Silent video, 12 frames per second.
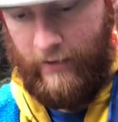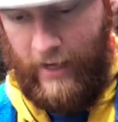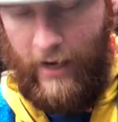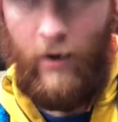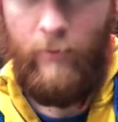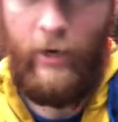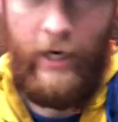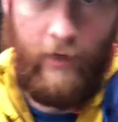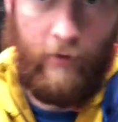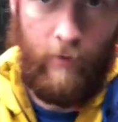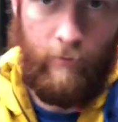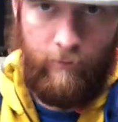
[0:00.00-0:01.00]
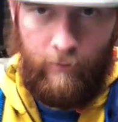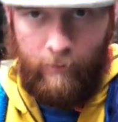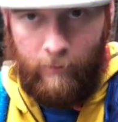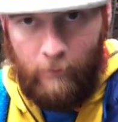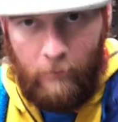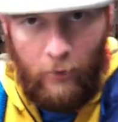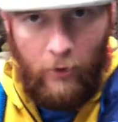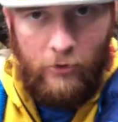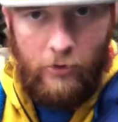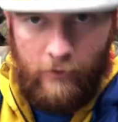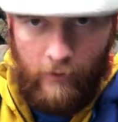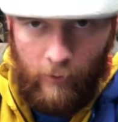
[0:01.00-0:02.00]
then now I'm ready to
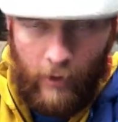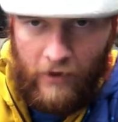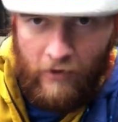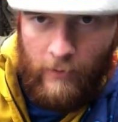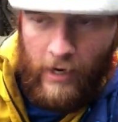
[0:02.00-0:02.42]
push the rest of